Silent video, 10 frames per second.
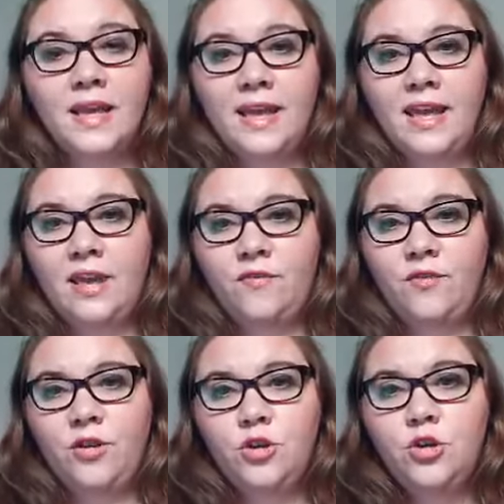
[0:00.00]
if
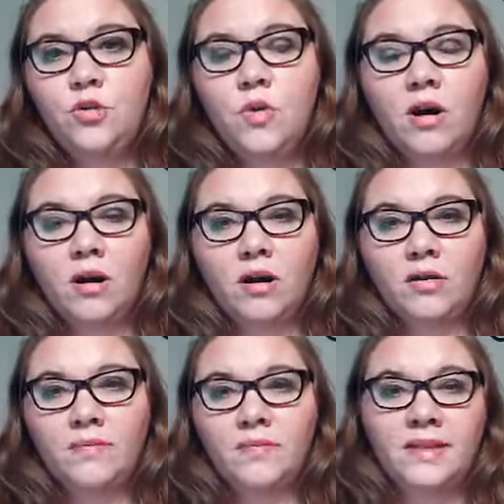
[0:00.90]
you are,
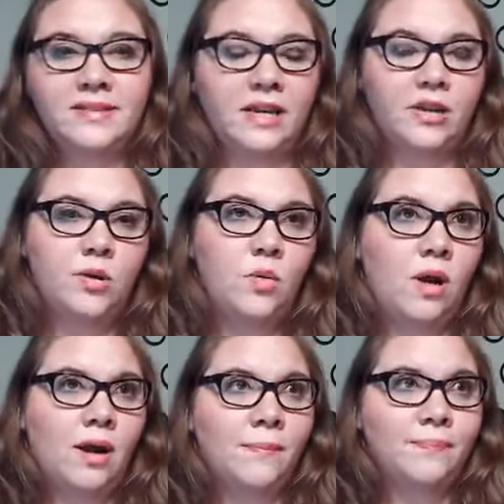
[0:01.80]
let's say you
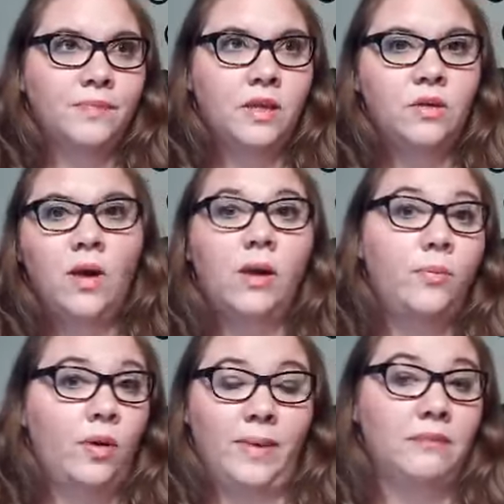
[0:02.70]
help
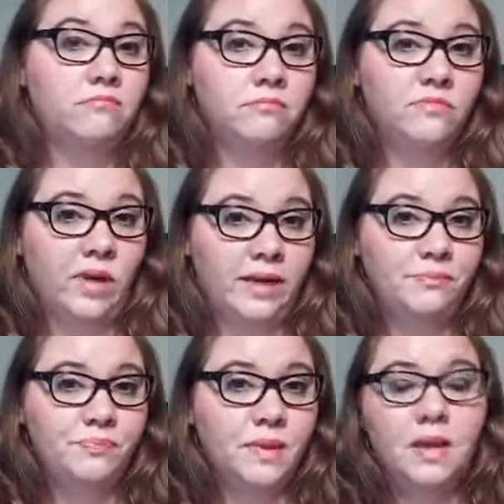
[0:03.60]
women, right?
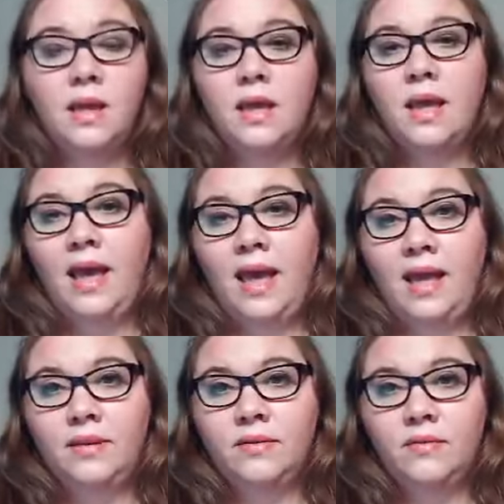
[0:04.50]

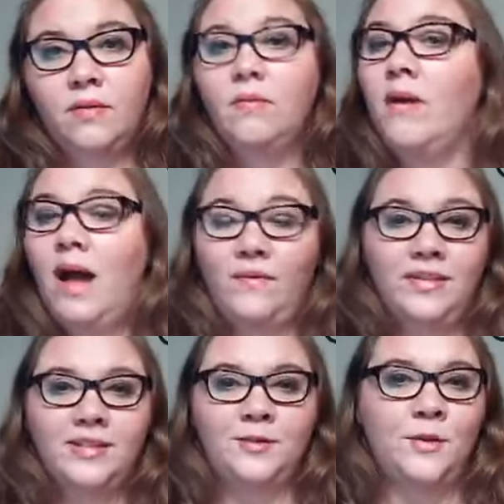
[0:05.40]
And
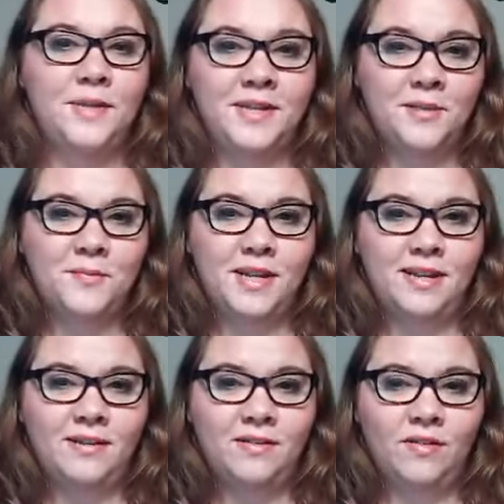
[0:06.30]
obviously women can
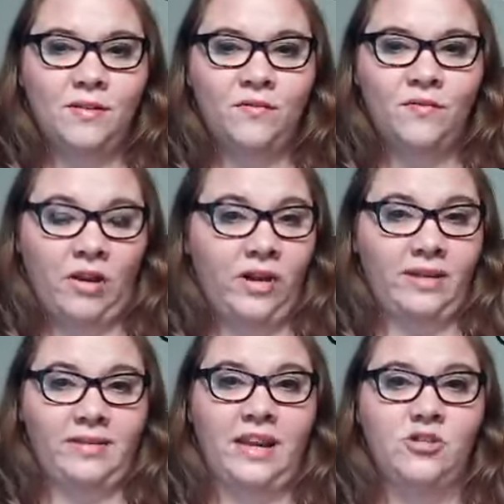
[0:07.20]
be
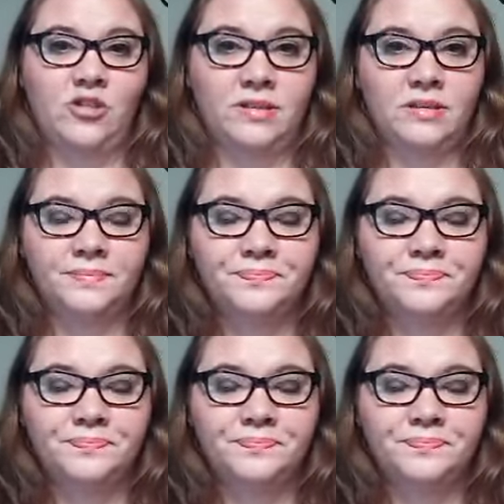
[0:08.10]
various ages.